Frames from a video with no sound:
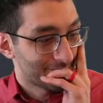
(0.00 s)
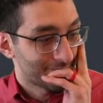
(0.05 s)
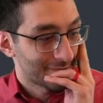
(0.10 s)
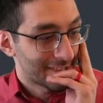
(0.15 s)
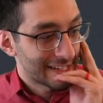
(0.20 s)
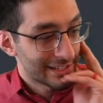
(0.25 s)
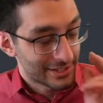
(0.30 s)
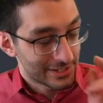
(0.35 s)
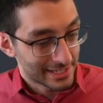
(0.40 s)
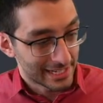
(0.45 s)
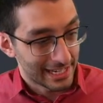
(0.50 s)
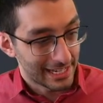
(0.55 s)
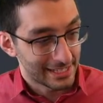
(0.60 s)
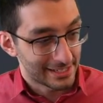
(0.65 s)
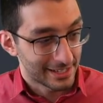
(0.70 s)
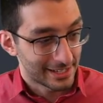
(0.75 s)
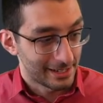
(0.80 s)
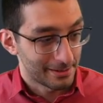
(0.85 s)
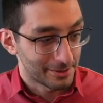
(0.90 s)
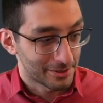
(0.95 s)
Just in case it
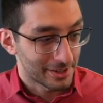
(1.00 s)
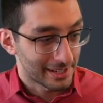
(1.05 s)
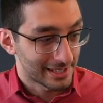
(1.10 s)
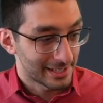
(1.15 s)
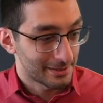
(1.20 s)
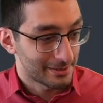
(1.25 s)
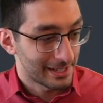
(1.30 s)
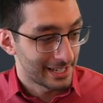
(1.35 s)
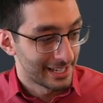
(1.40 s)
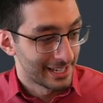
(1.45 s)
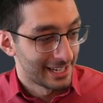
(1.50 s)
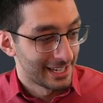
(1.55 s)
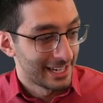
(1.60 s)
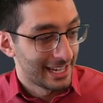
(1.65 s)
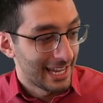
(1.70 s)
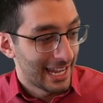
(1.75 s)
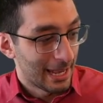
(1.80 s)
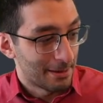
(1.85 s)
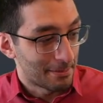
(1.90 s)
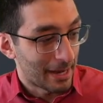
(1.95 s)
came across that way.
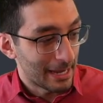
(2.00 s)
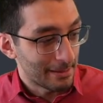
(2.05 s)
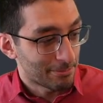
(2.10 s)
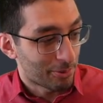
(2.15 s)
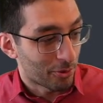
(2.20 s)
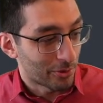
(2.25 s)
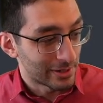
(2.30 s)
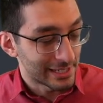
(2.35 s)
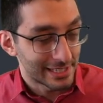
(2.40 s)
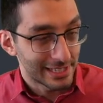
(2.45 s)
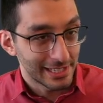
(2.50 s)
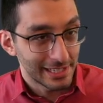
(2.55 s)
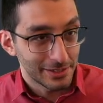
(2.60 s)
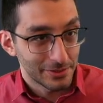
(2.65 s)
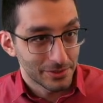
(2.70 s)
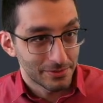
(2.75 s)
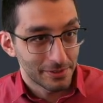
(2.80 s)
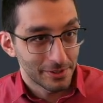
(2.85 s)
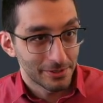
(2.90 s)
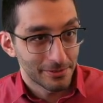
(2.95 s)
Am I poisoning you,
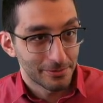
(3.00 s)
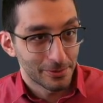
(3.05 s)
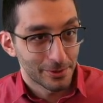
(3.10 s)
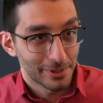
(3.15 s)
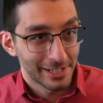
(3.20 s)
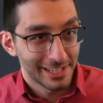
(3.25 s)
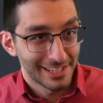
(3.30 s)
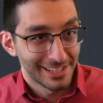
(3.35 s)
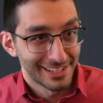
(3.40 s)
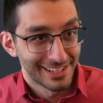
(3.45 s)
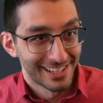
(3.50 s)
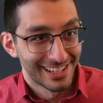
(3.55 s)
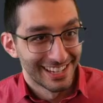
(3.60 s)
Spherophoria?